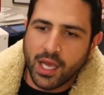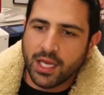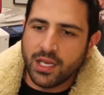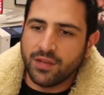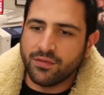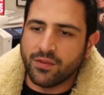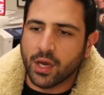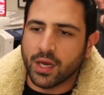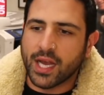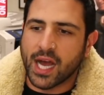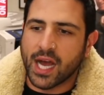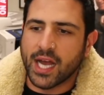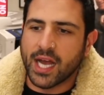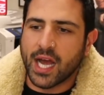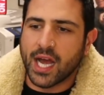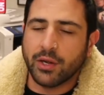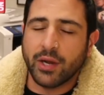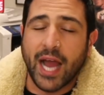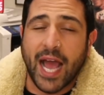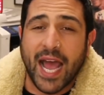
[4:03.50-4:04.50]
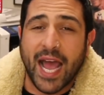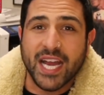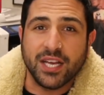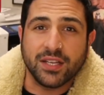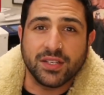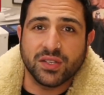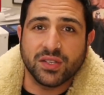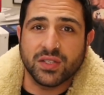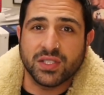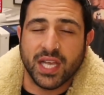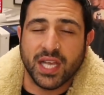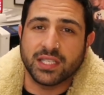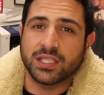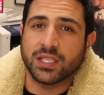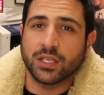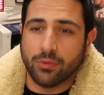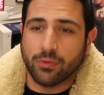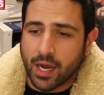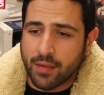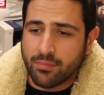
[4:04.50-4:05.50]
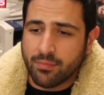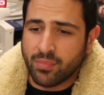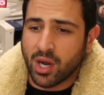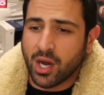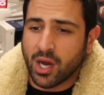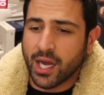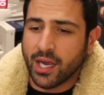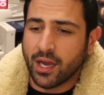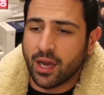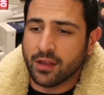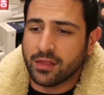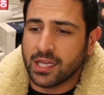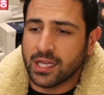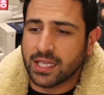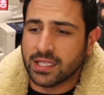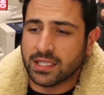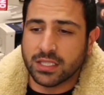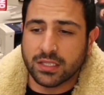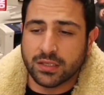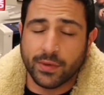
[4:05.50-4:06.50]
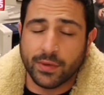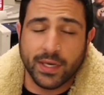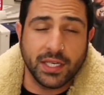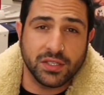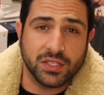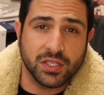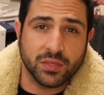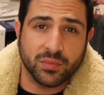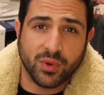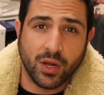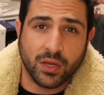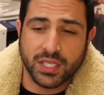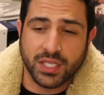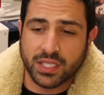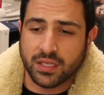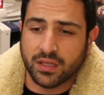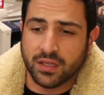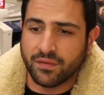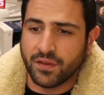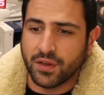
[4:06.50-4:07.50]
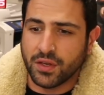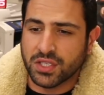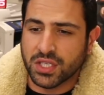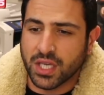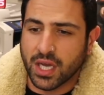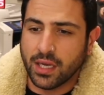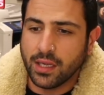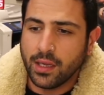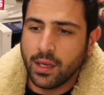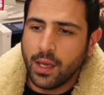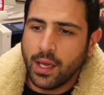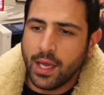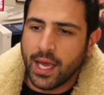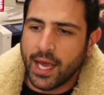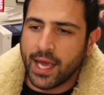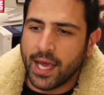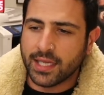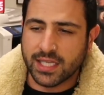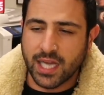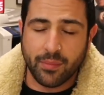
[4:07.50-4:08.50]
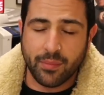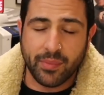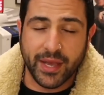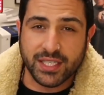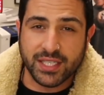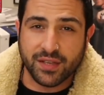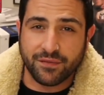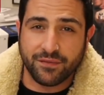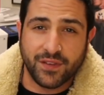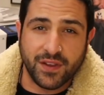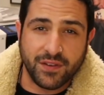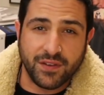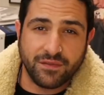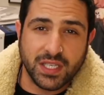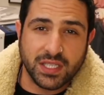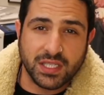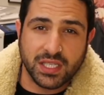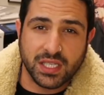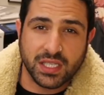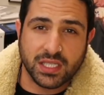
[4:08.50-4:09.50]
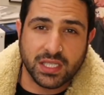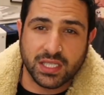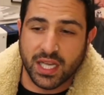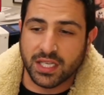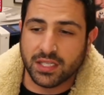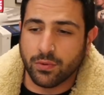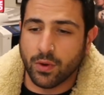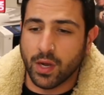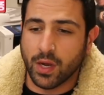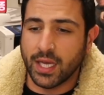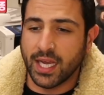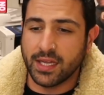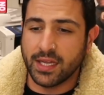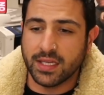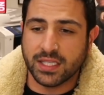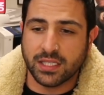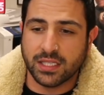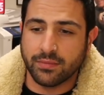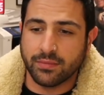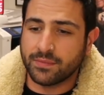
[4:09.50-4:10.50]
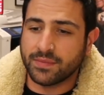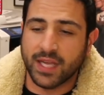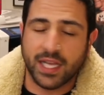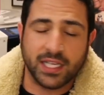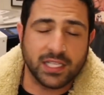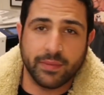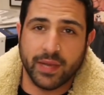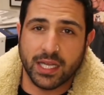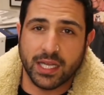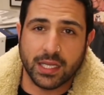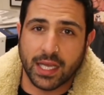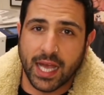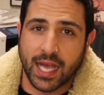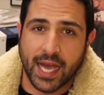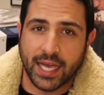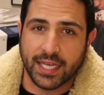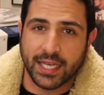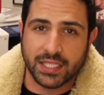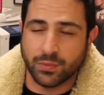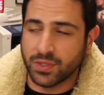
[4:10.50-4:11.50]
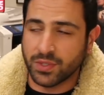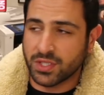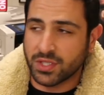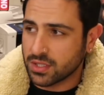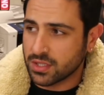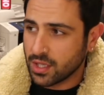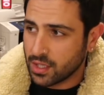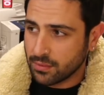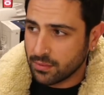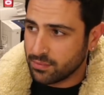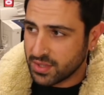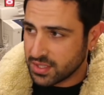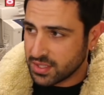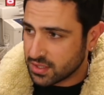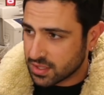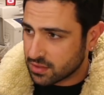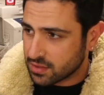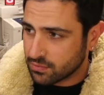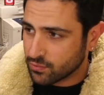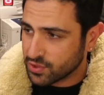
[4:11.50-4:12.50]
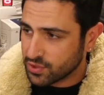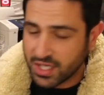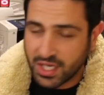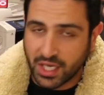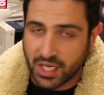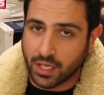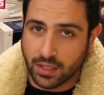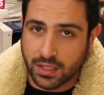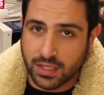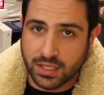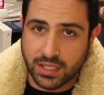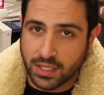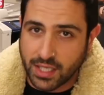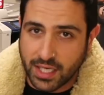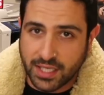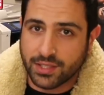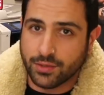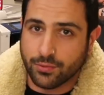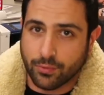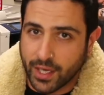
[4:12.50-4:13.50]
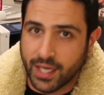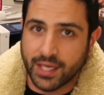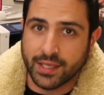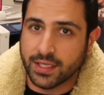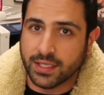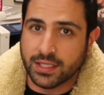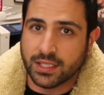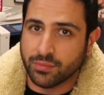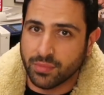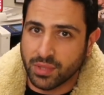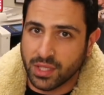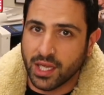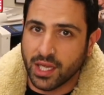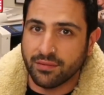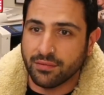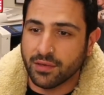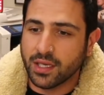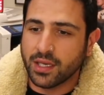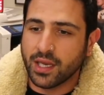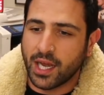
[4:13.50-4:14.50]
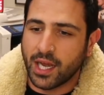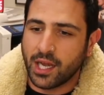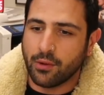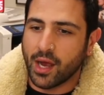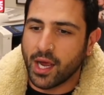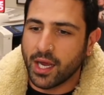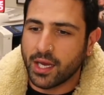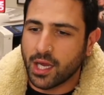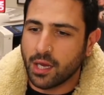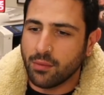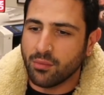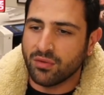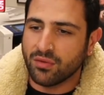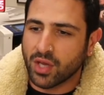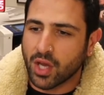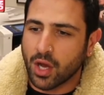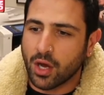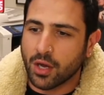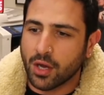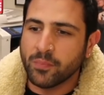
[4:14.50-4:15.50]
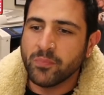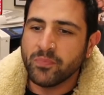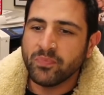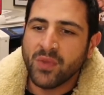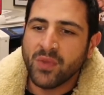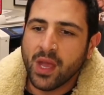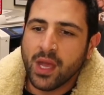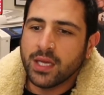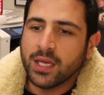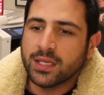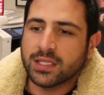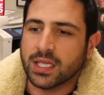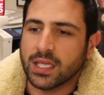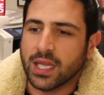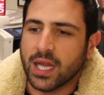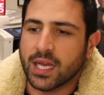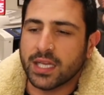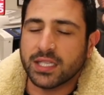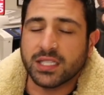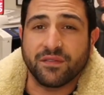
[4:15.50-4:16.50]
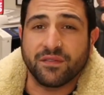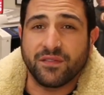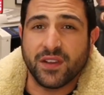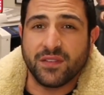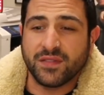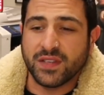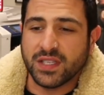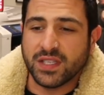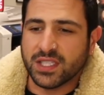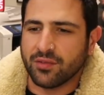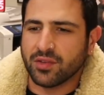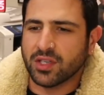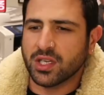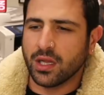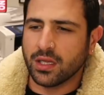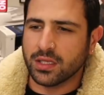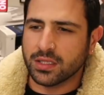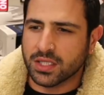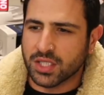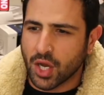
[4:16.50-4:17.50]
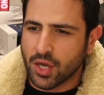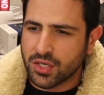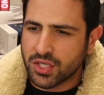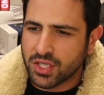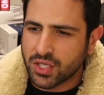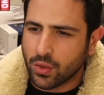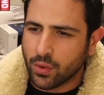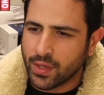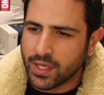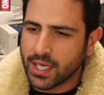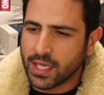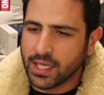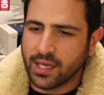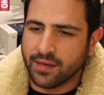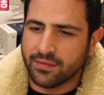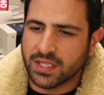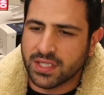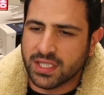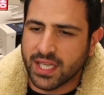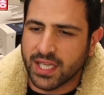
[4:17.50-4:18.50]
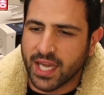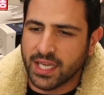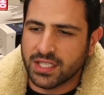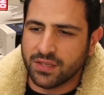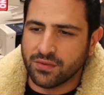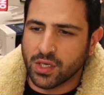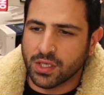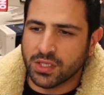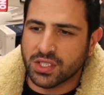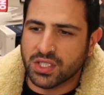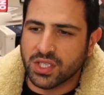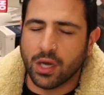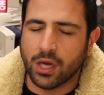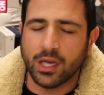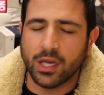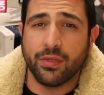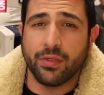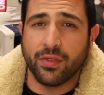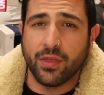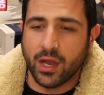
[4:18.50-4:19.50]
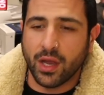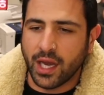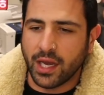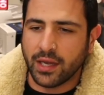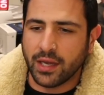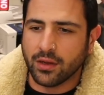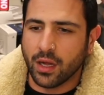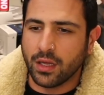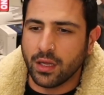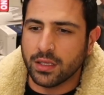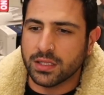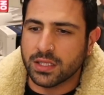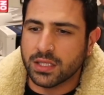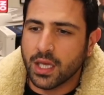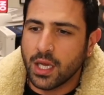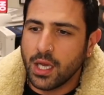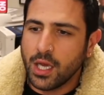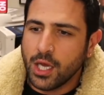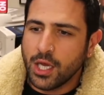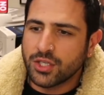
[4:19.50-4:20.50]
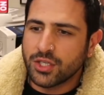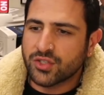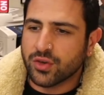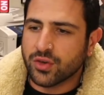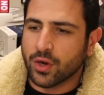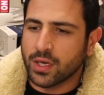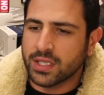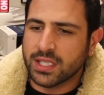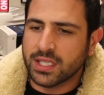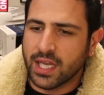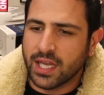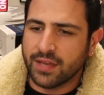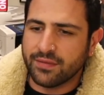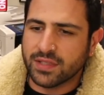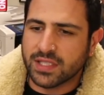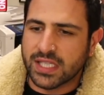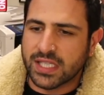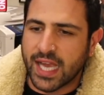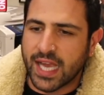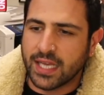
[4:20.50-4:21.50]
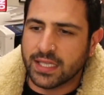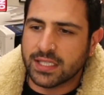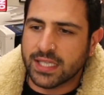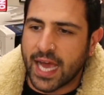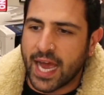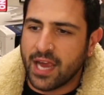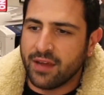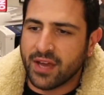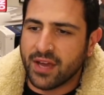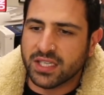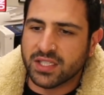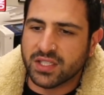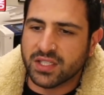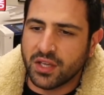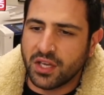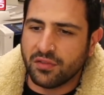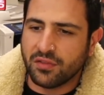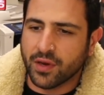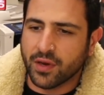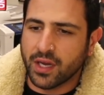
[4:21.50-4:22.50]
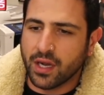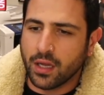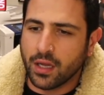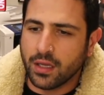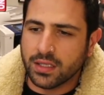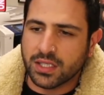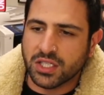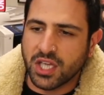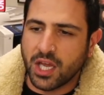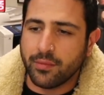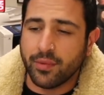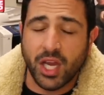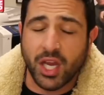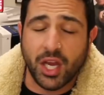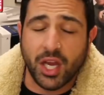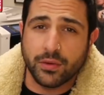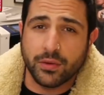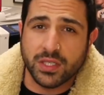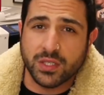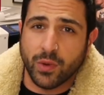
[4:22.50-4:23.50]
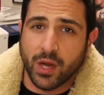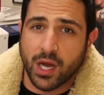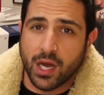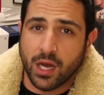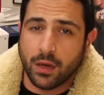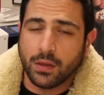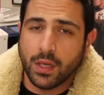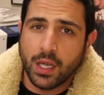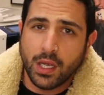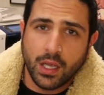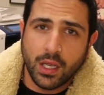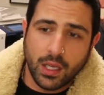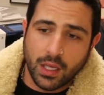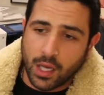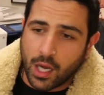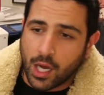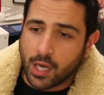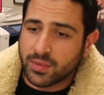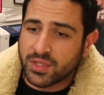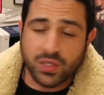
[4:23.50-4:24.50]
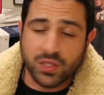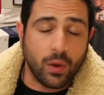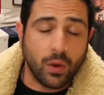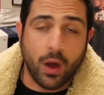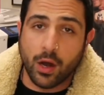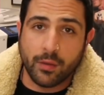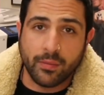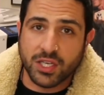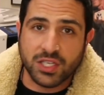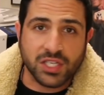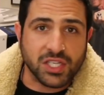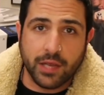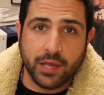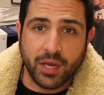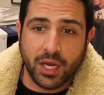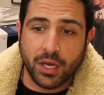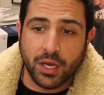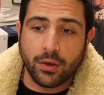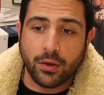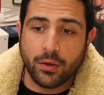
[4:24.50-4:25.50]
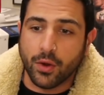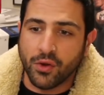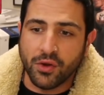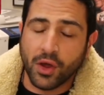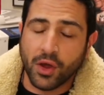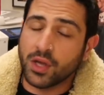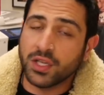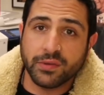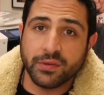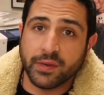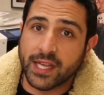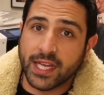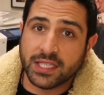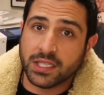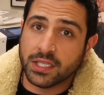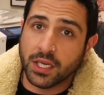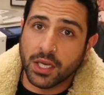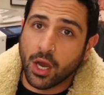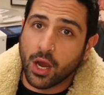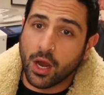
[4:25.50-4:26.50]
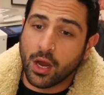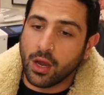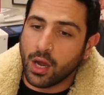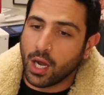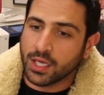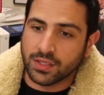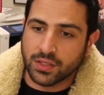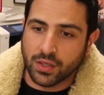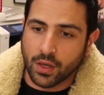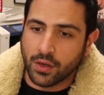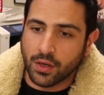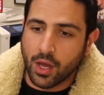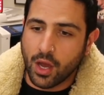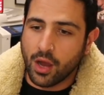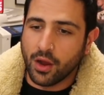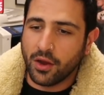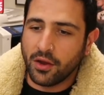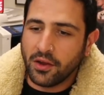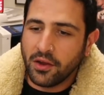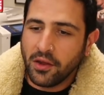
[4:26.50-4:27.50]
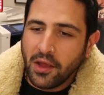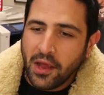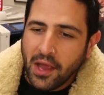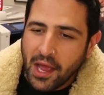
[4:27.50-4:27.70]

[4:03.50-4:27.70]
You've got Cardano at 82 cents, a great buy. I think that's a 3-digit project in the future. XRP is at 56 cents right now. There's some updates about the case, which is going to be just ridiculous. You need to read this to believe it. Anyway, keep moving on. Solana's at $57, Dogecoin 11 cents. You've got Dot at $13, Tron is at 11 cents, AVAX $33, Shiba Inu as well. I'm still holding my Shiba Inu. Who knows where that's going to go? I don't know.